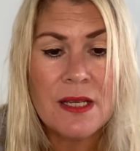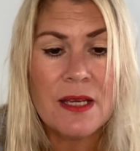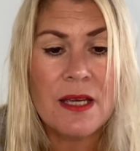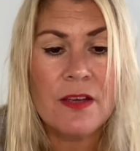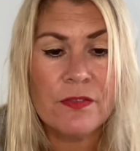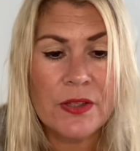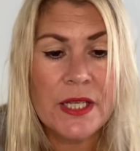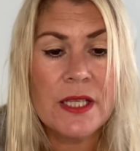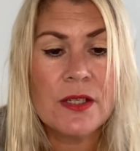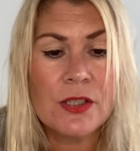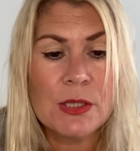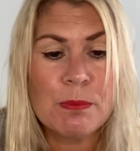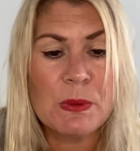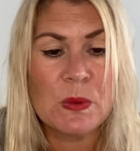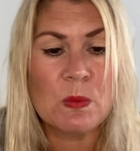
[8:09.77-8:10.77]
If he
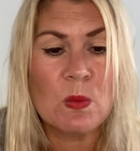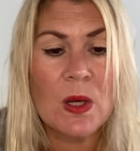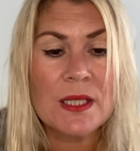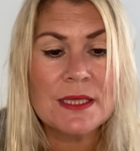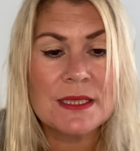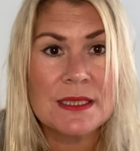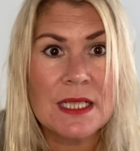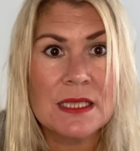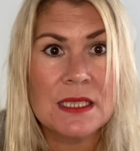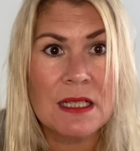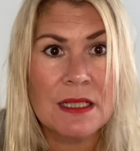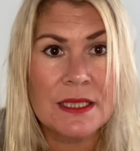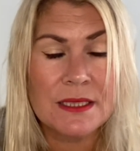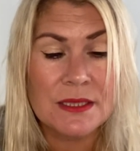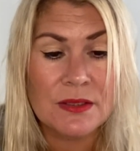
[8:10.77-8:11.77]
could but once set
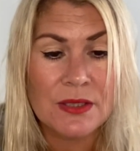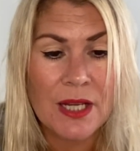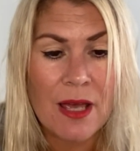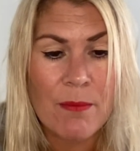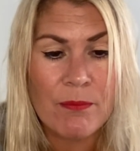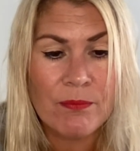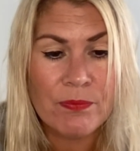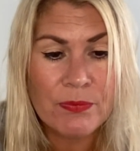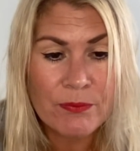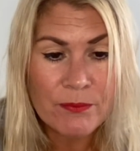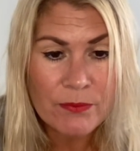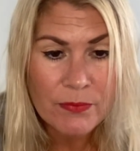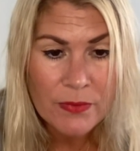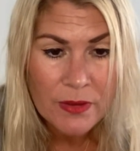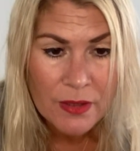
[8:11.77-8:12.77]
eyes on him,
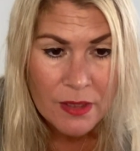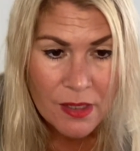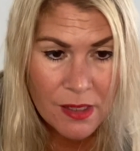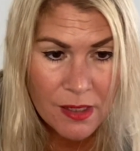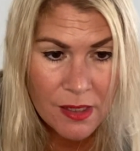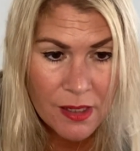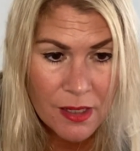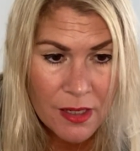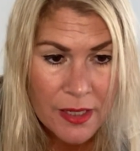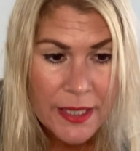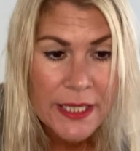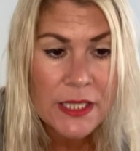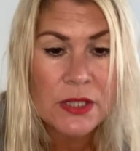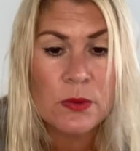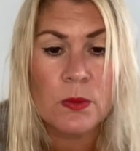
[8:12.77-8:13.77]

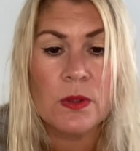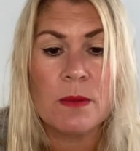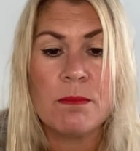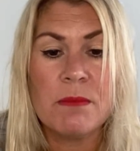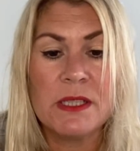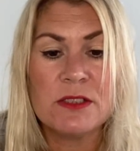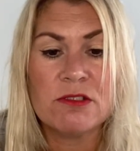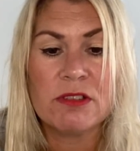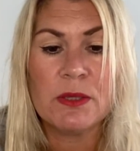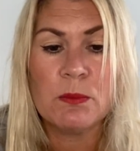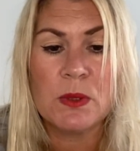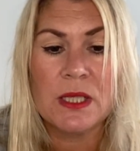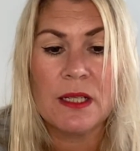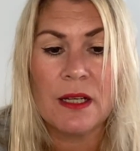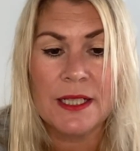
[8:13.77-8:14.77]
he thought the mystery
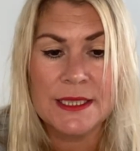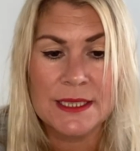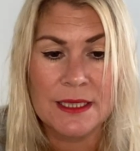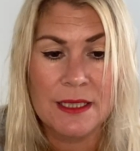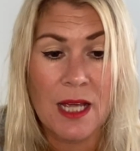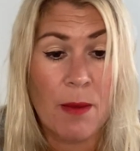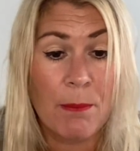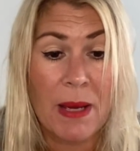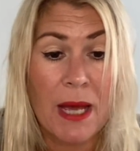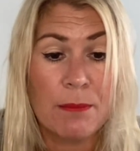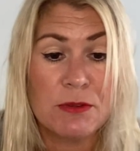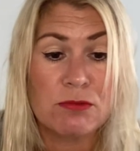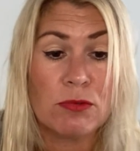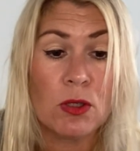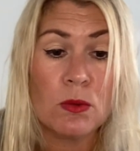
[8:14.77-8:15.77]
would lighten and
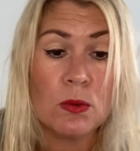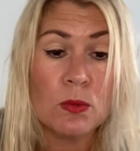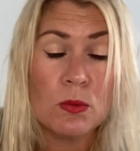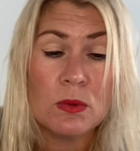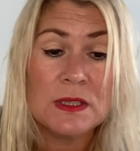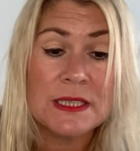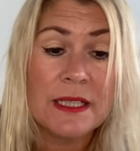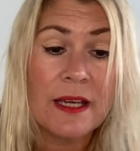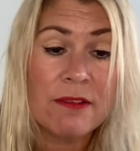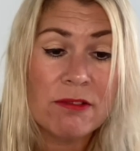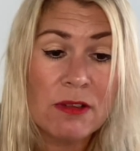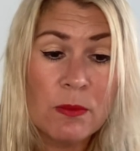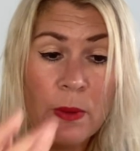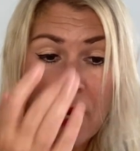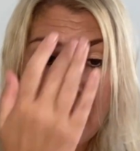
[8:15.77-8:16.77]
perhaps roll altogether
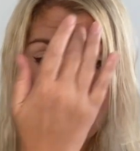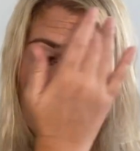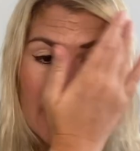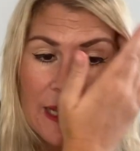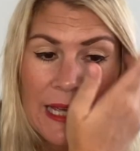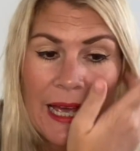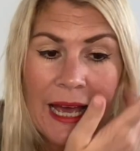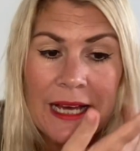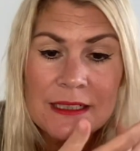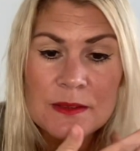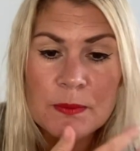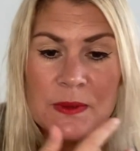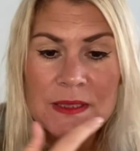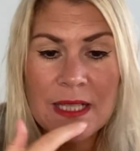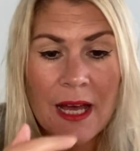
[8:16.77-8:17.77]
away, as
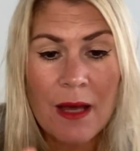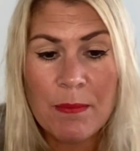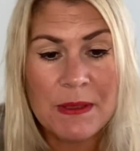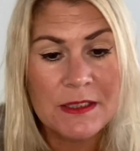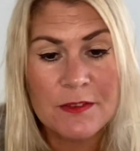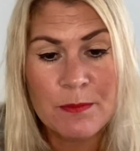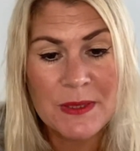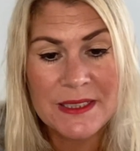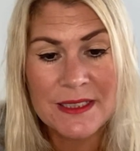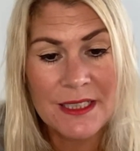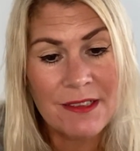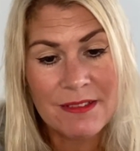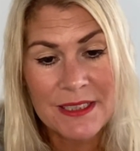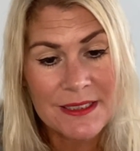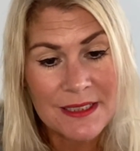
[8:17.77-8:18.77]
was the habit of
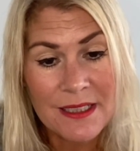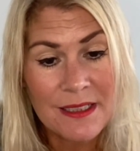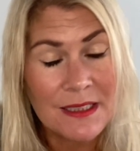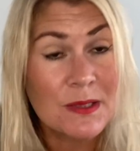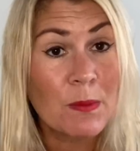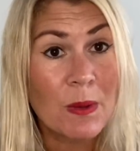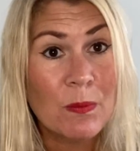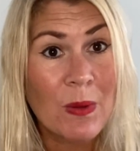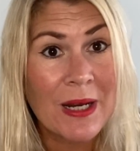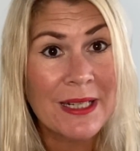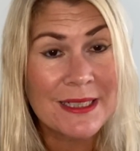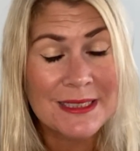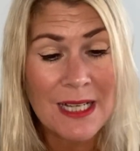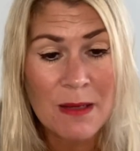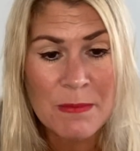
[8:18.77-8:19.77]
mysterious things when well
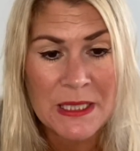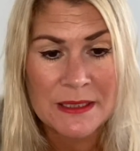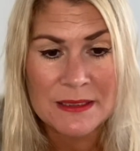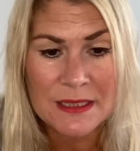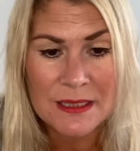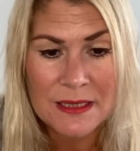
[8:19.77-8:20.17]
examined.